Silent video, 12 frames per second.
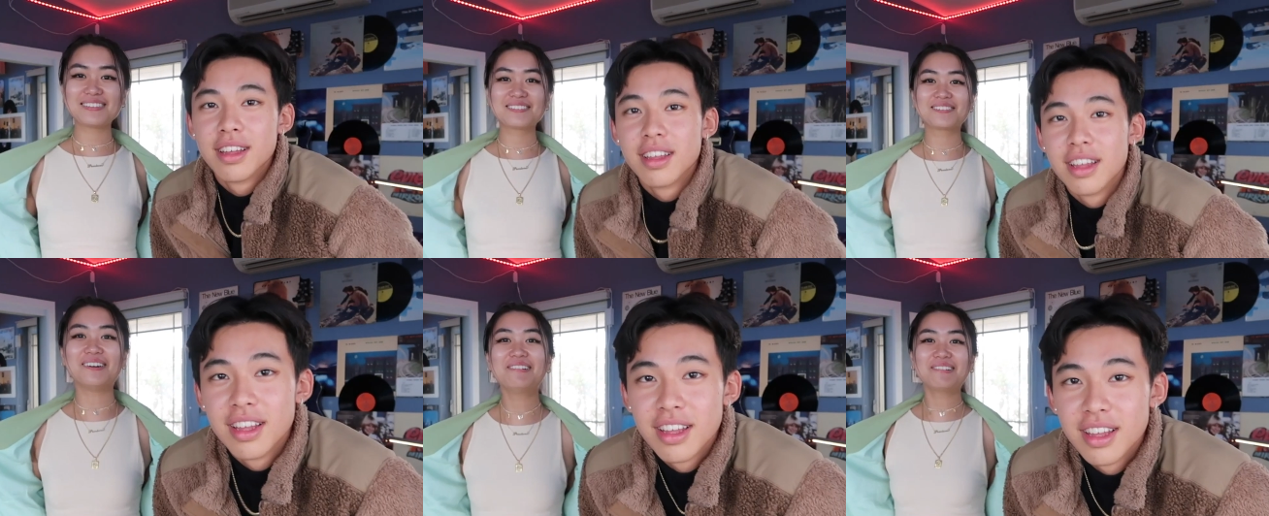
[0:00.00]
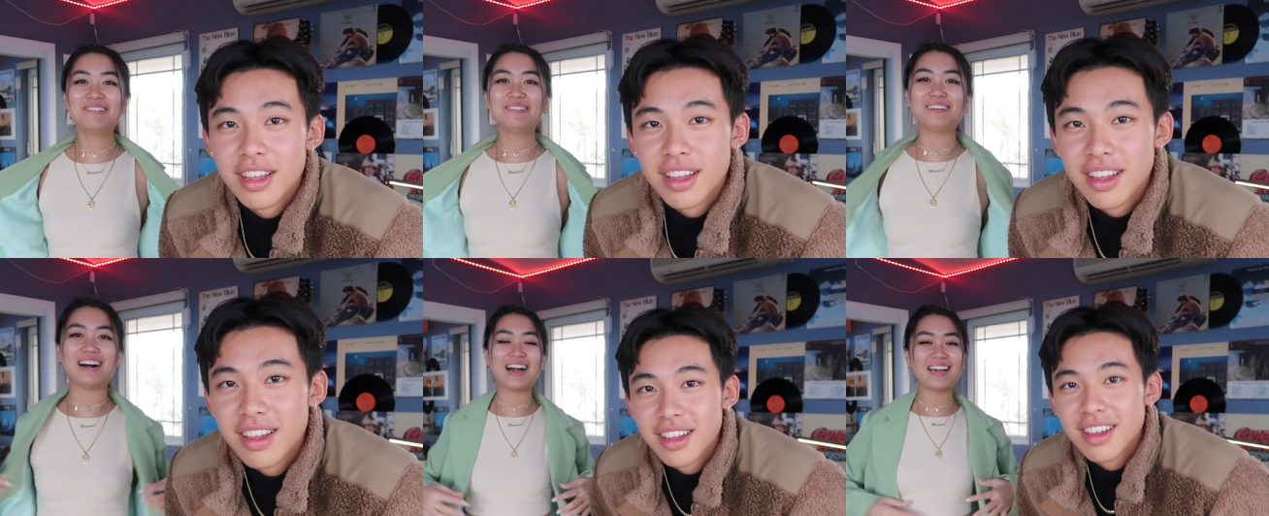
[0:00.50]
Speaker 1: It's so
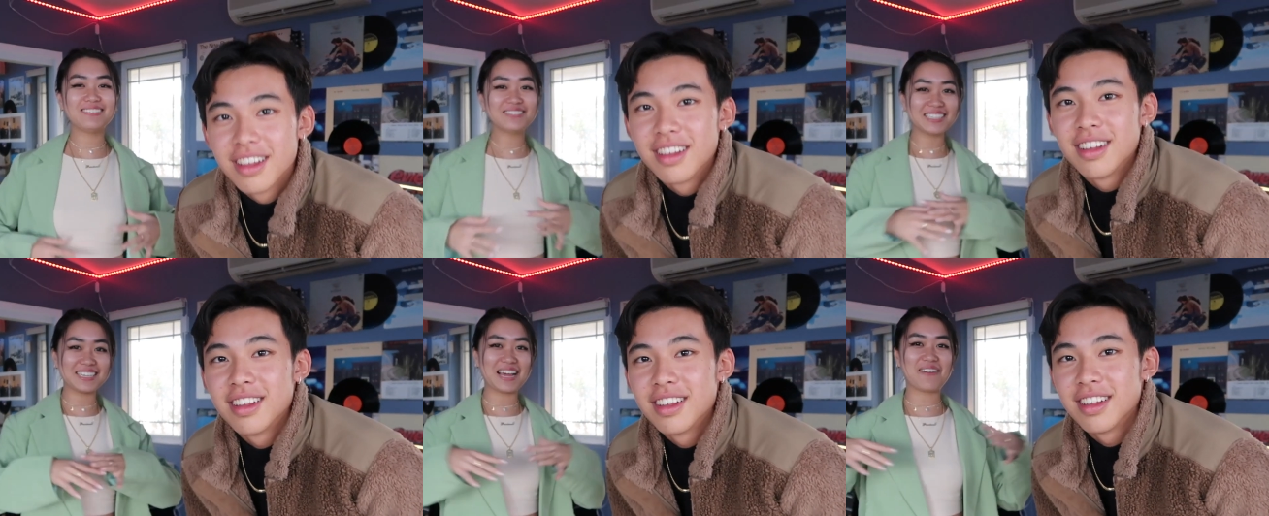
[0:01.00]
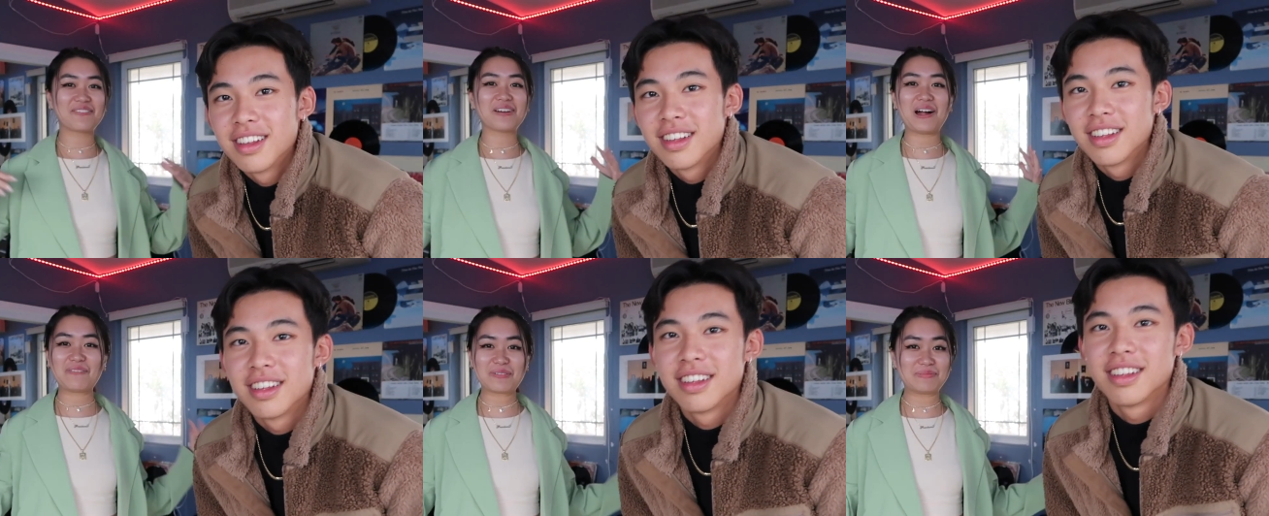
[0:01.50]
cool. I would never
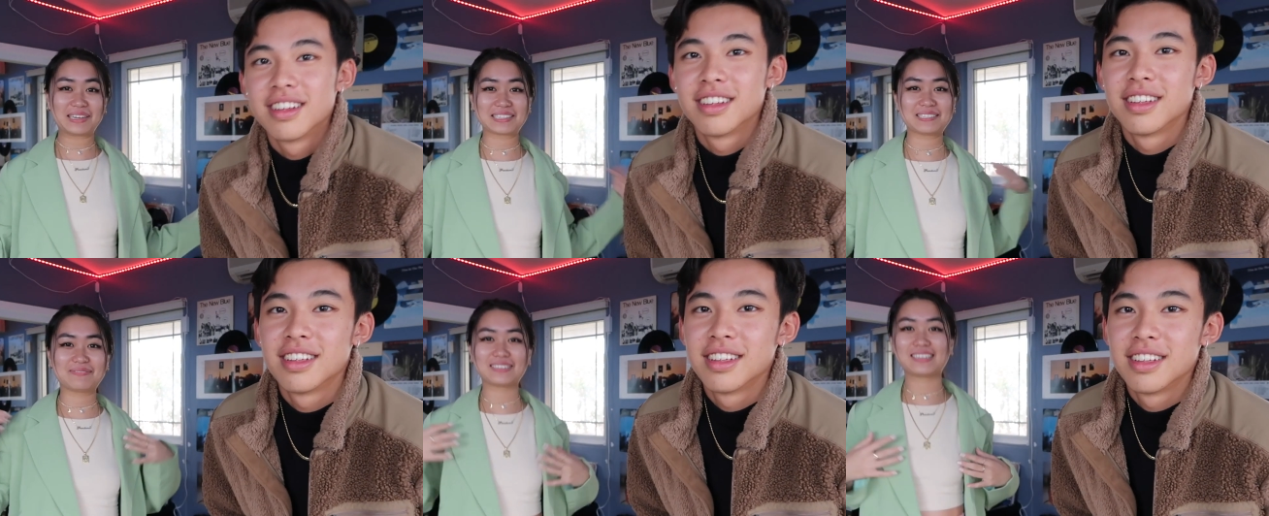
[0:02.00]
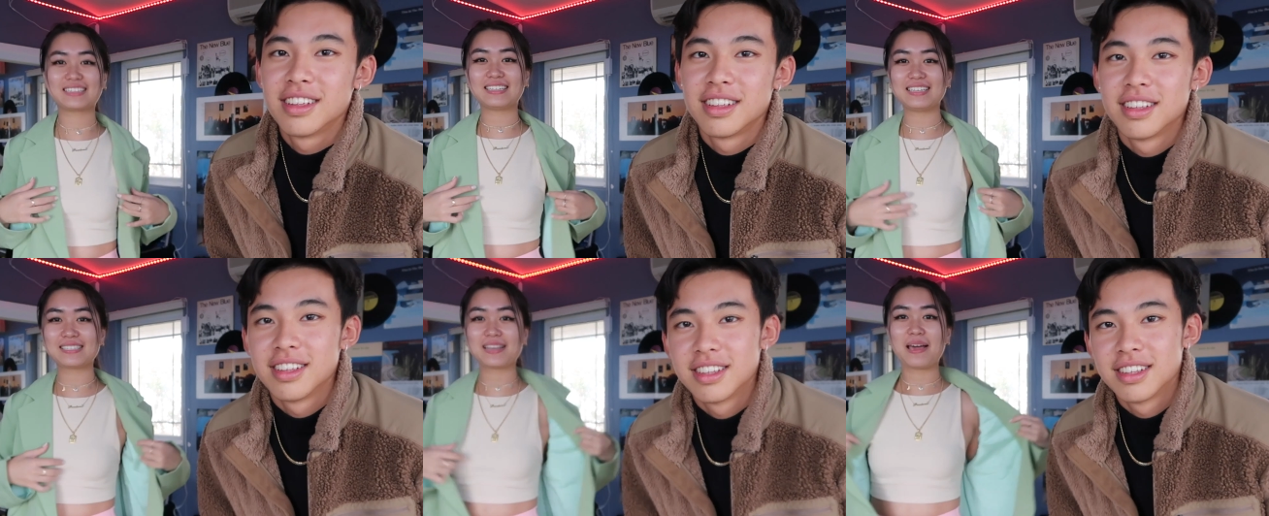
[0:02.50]
ever pick something like
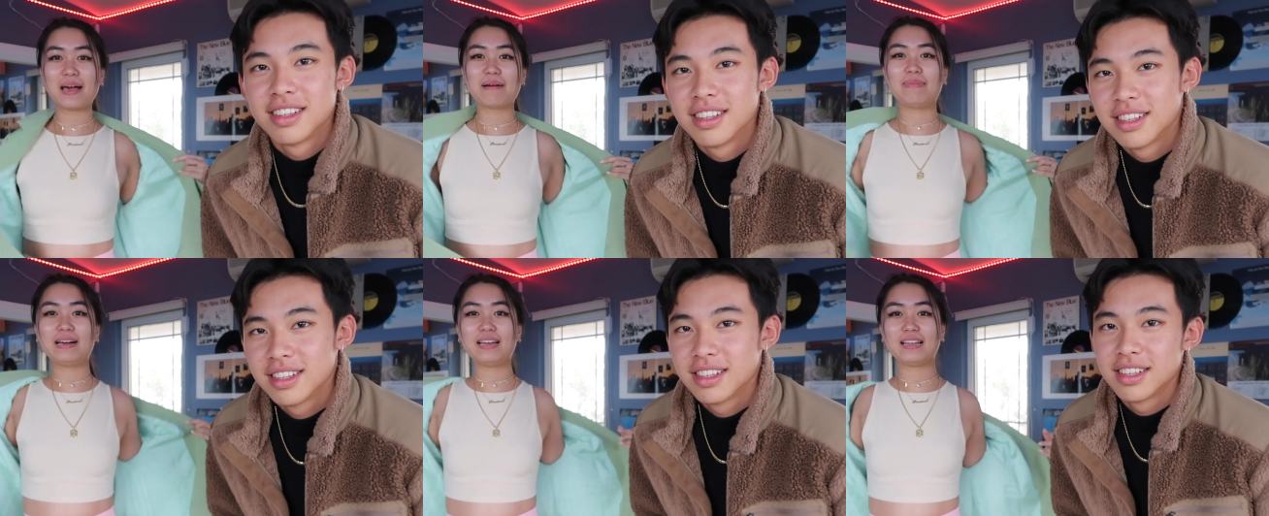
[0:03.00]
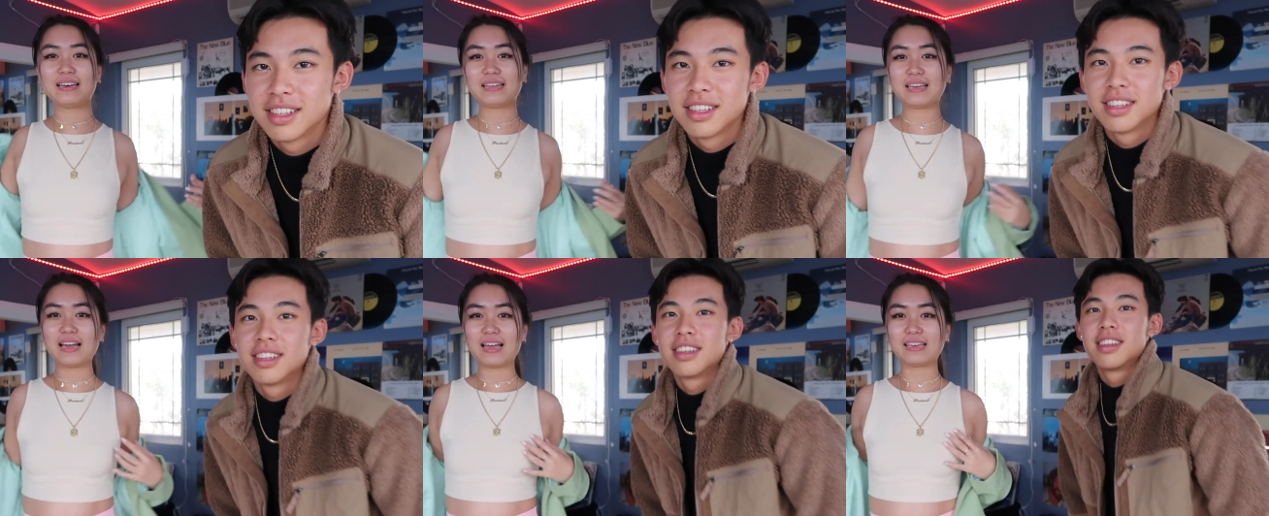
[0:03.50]
this, but
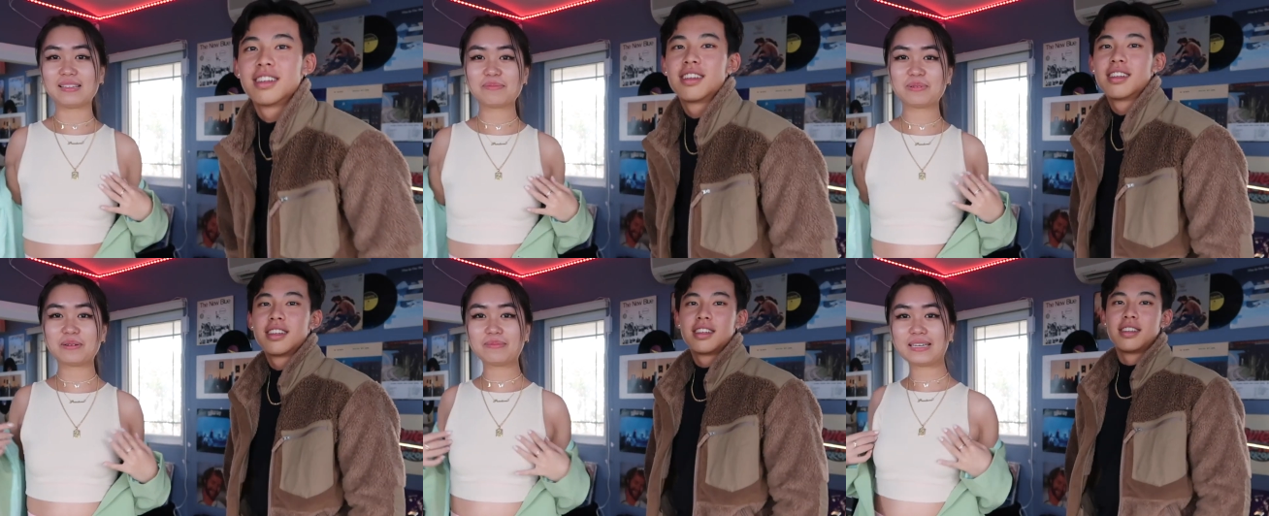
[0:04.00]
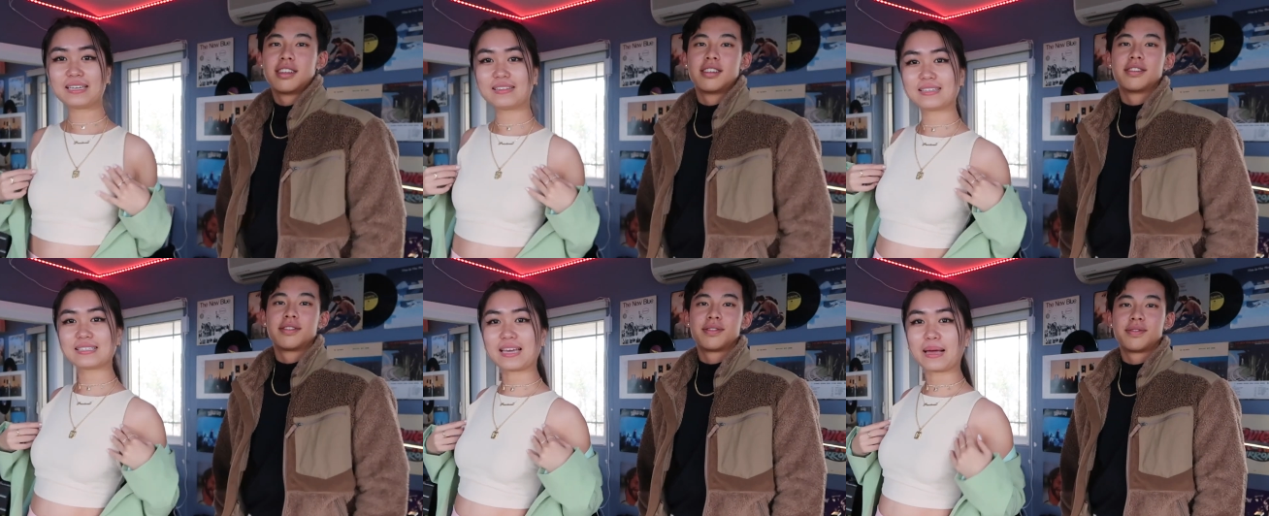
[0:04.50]
Ethan put me
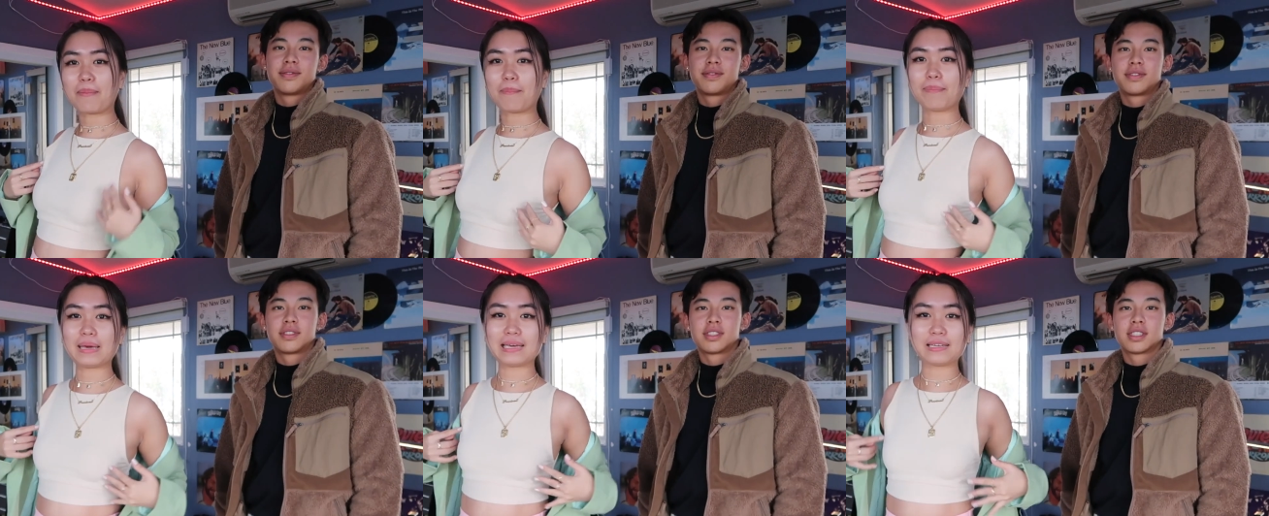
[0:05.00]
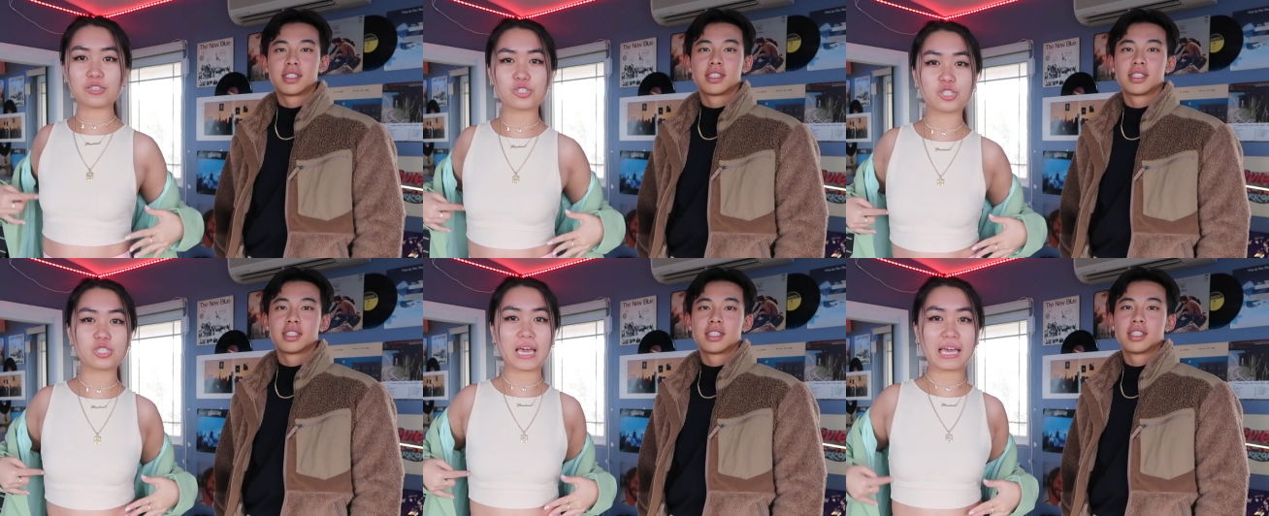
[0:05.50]
in this like
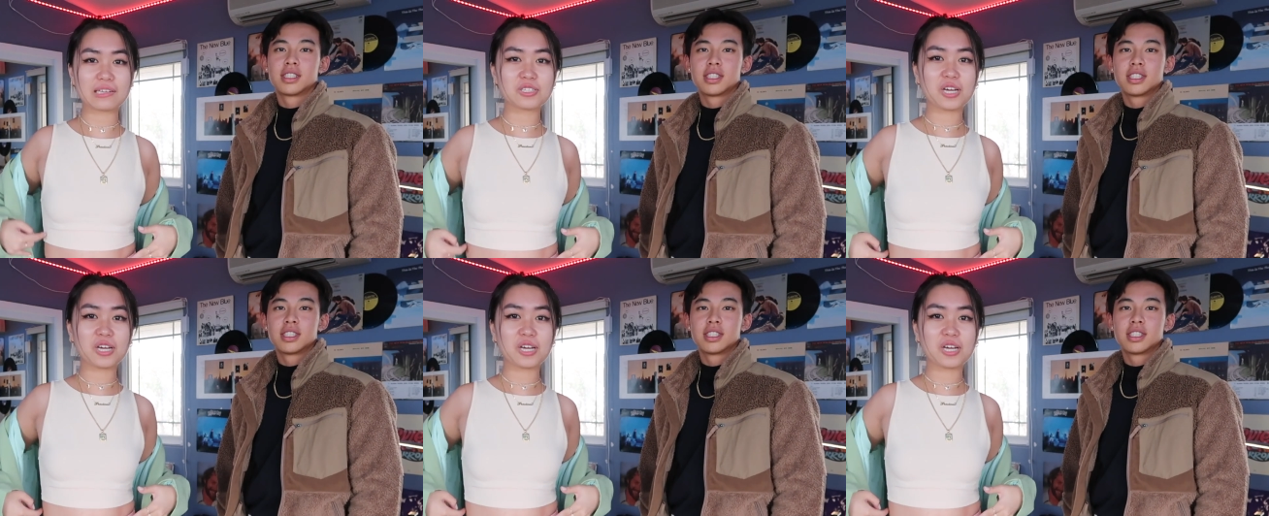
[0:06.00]
beige tank